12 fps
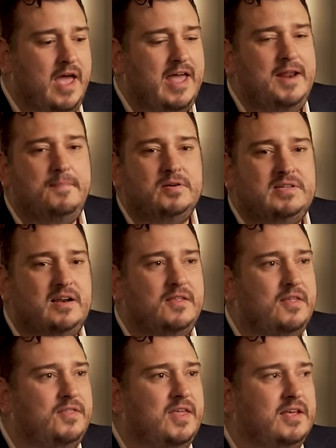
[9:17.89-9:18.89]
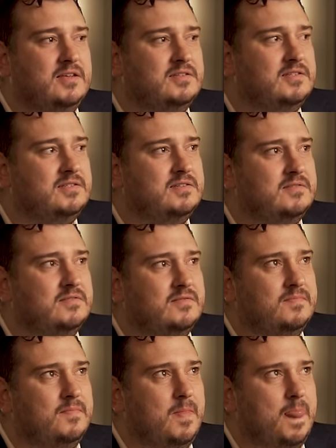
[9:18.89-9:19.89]
80% of the things
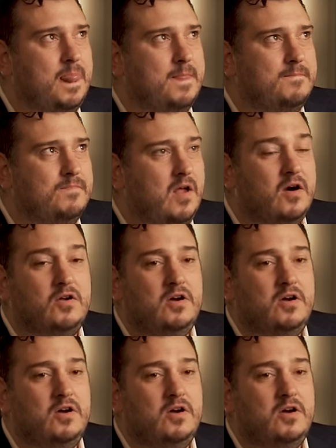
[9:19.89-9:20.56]
are